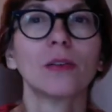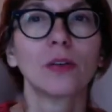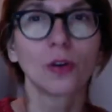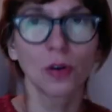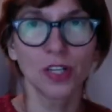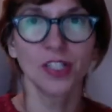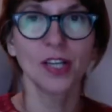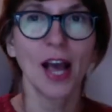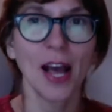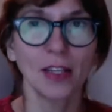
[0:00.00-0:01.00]
course
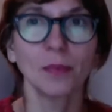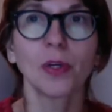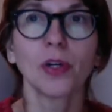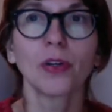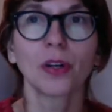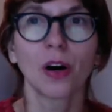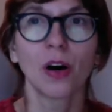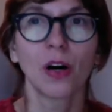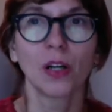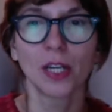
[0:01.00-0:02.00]
handbook
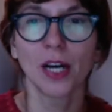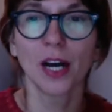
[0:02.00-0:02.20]
on